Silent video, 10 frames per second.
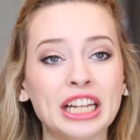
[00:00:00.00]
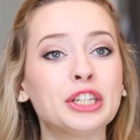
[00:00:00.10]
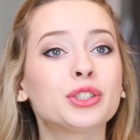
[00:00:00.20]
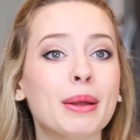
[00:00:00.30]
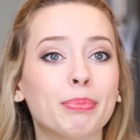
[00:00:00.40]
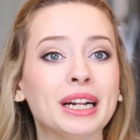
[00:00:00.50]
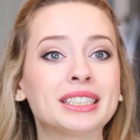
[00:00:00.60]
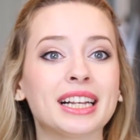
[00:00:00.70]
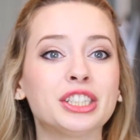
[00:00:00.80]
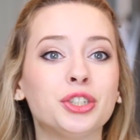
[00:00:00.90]
So that brings
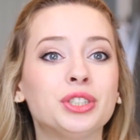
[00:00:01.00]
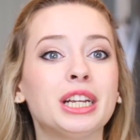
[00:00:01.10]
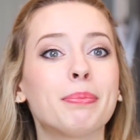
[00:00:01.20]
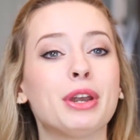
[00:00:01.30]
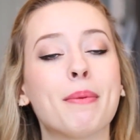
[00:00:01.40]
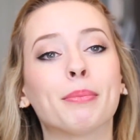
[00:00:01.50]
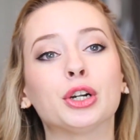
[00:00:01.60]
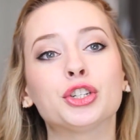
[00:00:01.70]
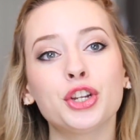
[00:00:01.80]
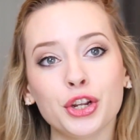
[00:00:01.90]
us to tip number
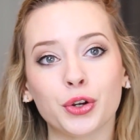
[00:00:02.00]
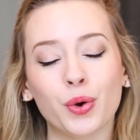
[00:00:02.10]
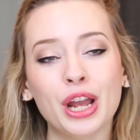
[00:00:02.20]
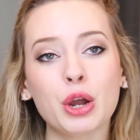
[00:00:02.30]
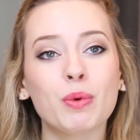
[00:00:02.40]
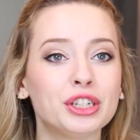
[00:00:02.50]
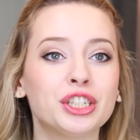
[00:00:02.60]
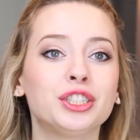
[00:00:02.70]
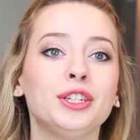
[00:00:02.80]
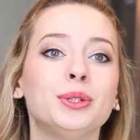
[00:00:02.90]
2, which is
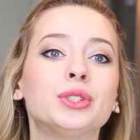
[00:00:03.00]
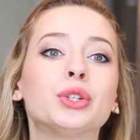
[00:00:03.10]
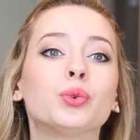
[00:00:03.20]
to use the